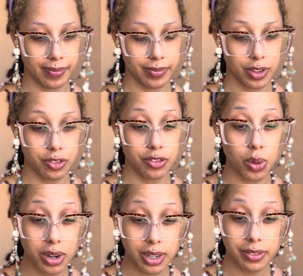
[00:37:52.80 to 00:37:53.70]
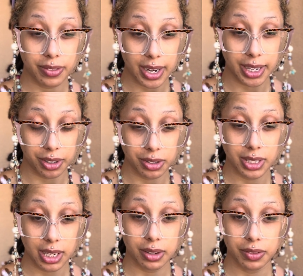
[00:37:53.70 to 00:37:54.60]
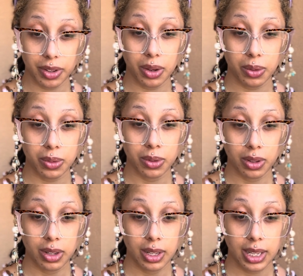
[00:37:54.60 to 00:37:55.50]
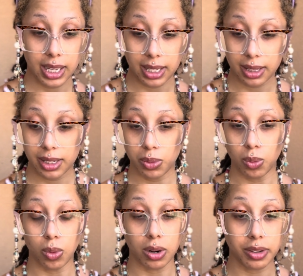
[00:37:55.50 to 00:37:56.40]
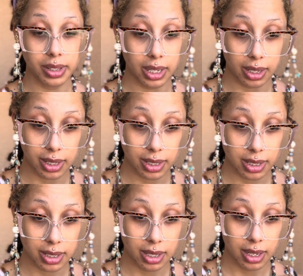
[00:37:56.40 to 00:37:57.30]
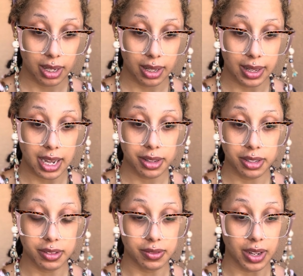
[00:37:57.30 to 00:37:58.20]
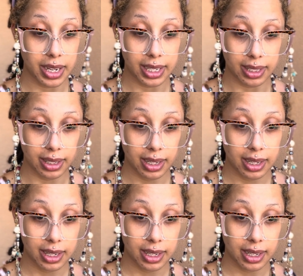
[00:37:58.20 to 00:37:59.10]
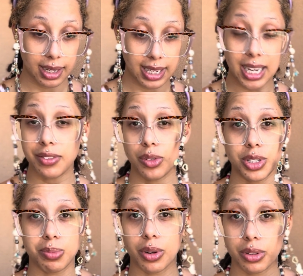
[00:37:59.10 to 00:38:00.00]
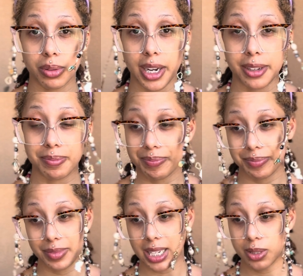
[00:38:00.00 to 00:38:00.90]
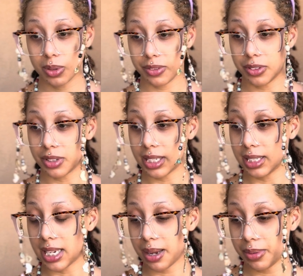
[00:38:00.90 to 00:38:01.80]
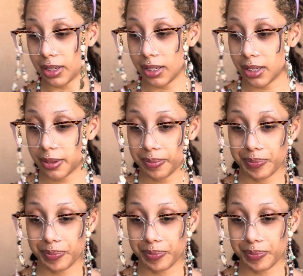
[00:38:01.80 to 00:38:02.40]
Fortify yourself, though, in the worthiness that the divine gave you as birthright. That's what it feels like is happening here.